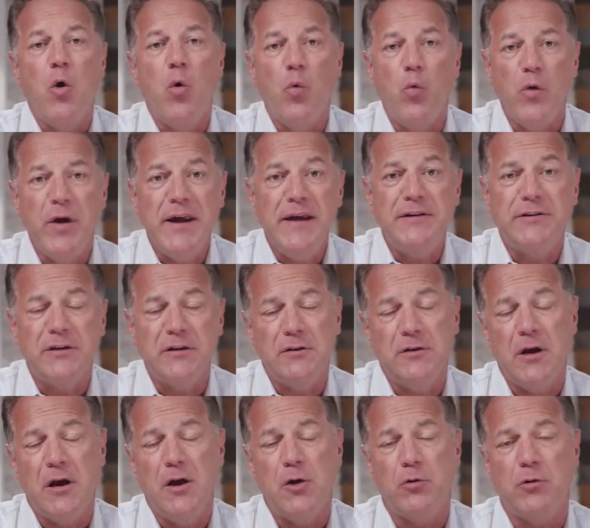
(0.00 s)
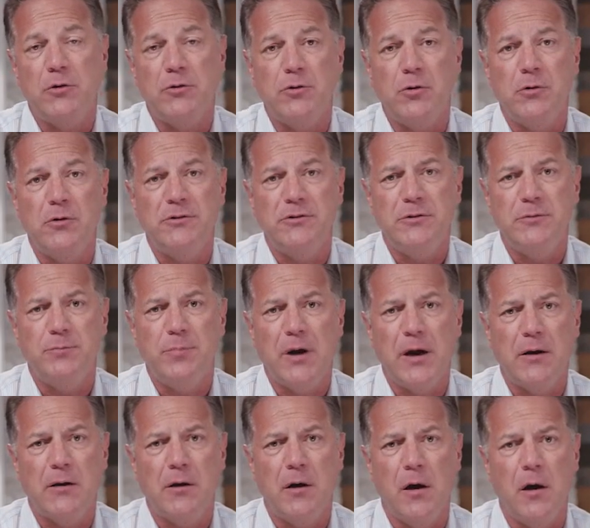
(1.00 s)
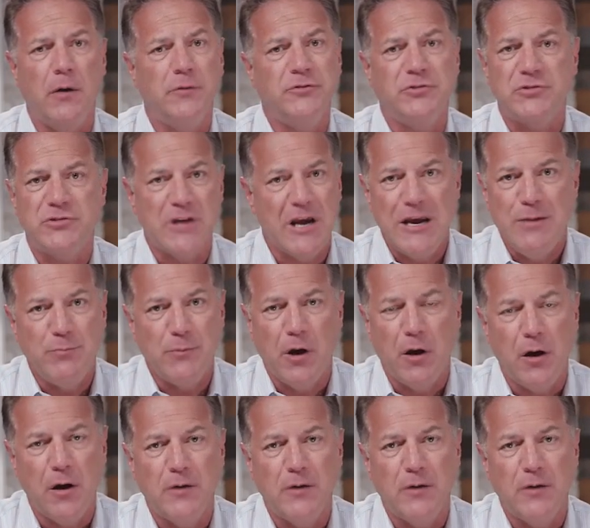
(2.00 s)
We today are anointed by God, same